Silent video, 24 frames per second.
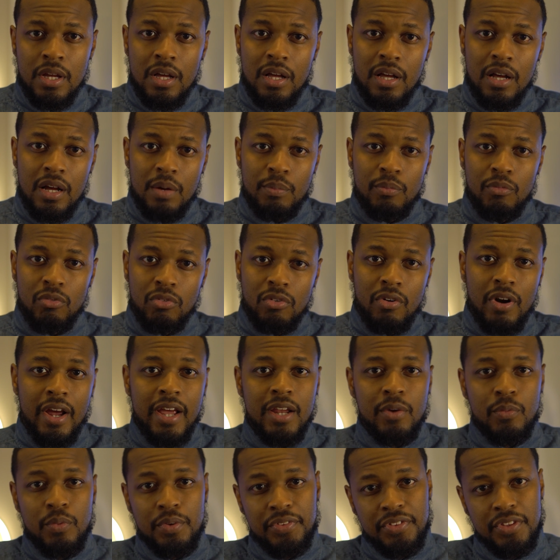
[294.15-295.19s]

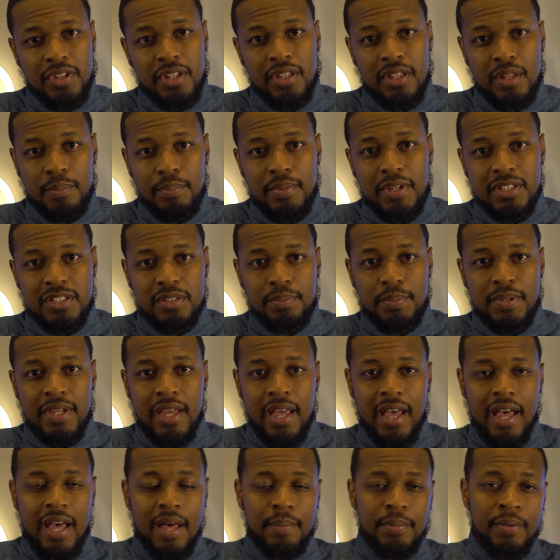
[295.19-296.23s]
right within the Bixby
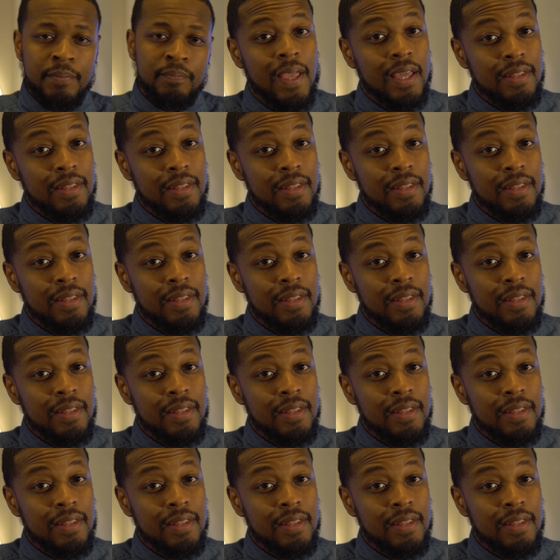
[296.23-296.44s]
app.